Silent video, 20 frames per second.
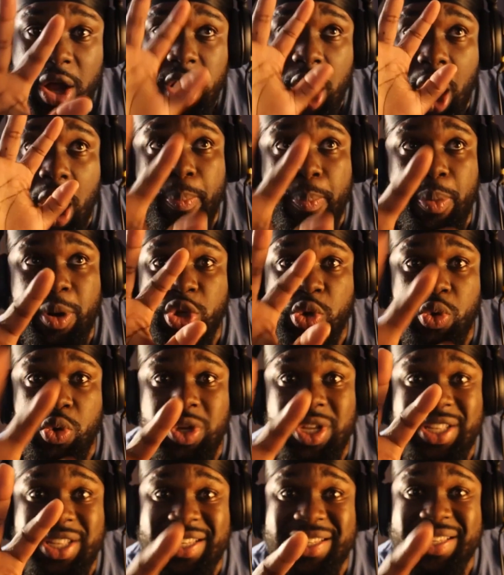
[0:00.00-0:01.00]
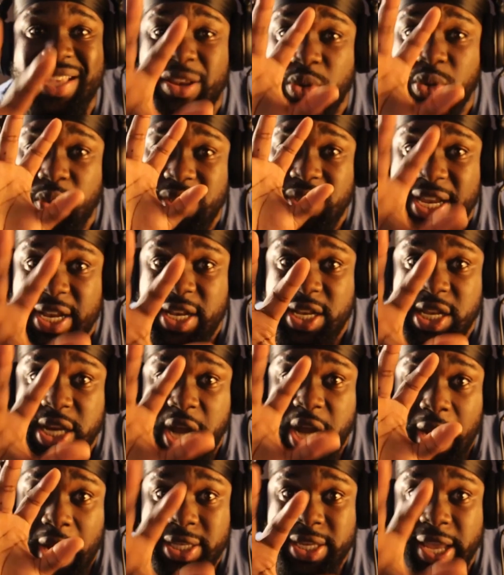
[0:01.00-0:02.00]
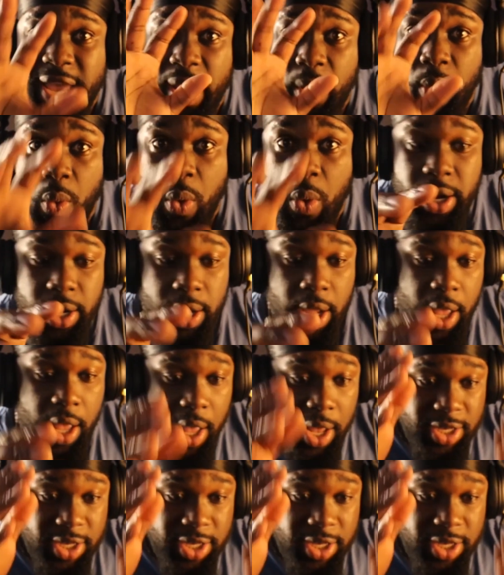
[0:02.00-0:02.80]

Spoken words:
opportunities and you did not take one.